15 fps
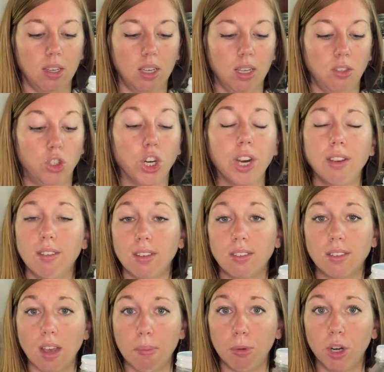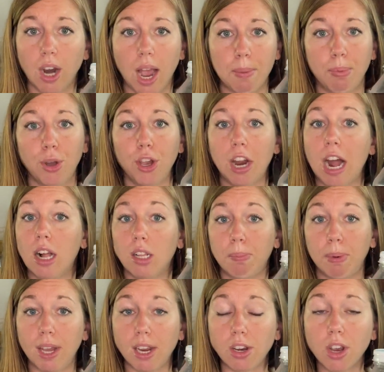During the summer, I put
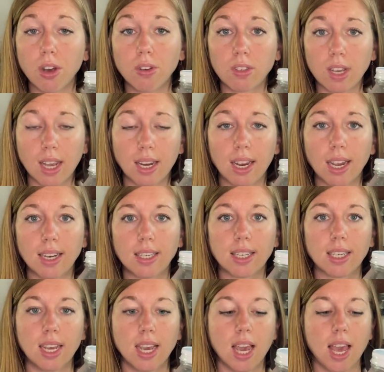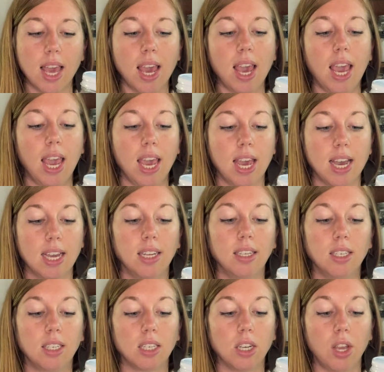jalapenos in it,
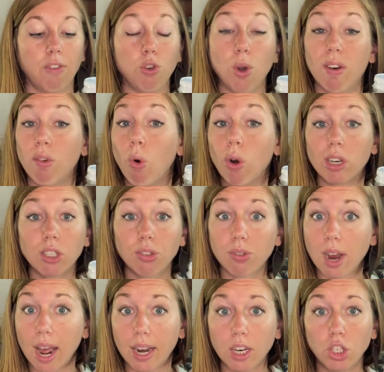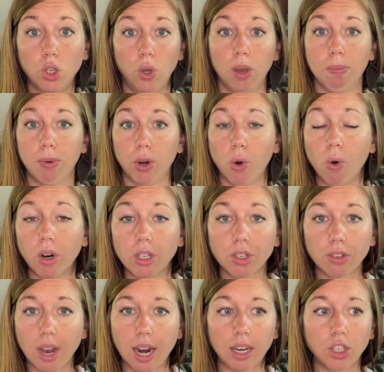and if you have horseradish, you can put
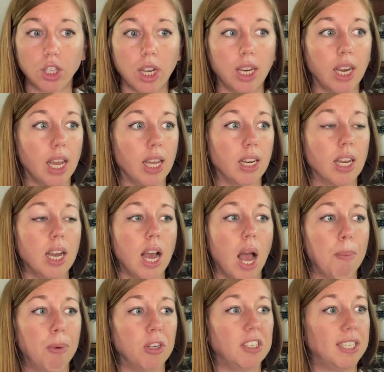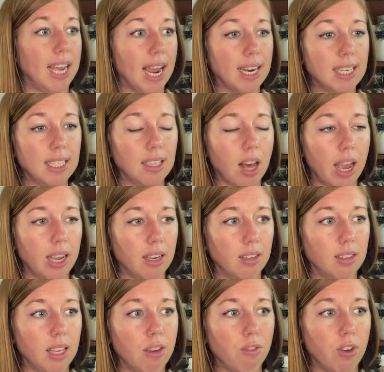horseradish in it. I put dandelion
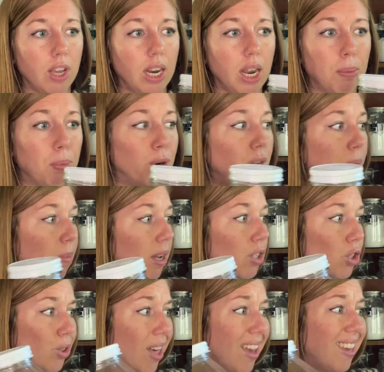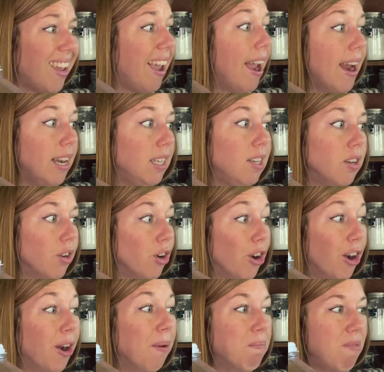leaf in it. Pretty much like any
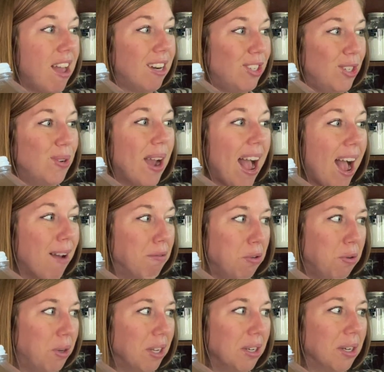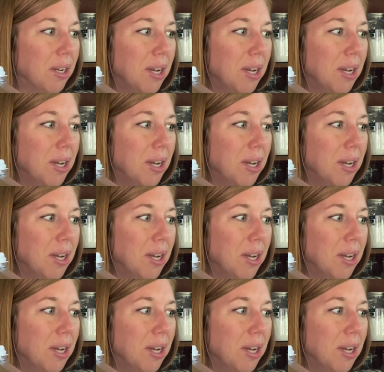herb that you have, you can